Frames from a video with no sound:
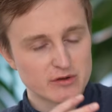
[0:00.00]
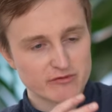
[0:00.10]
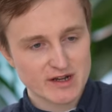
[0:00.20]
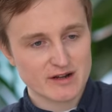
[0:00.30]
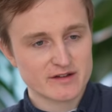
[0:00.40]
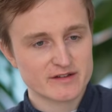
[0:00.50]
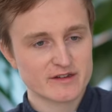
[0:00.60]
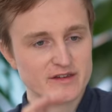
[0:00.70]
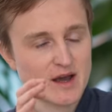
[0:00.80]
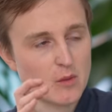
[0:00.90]
we realized
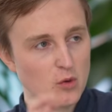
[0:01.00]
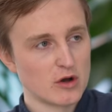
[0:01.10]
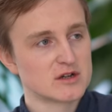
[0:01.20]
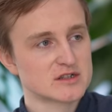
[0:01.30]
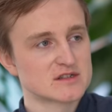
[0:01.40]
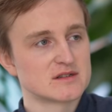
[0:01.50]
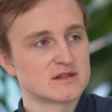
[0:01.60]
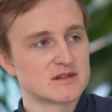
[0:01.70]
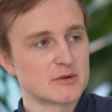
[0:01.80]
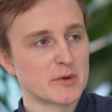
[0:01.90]
that worked
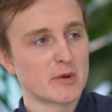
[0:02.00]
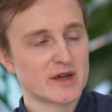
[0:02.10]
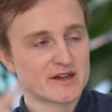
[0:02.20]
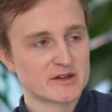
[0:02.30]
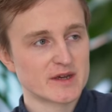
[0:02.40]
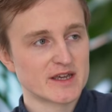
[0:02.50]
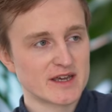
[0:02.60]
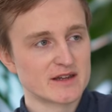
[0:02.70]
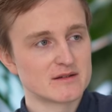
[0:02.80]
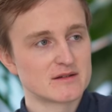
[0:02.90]
and we were going to do it
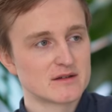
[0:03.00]
again.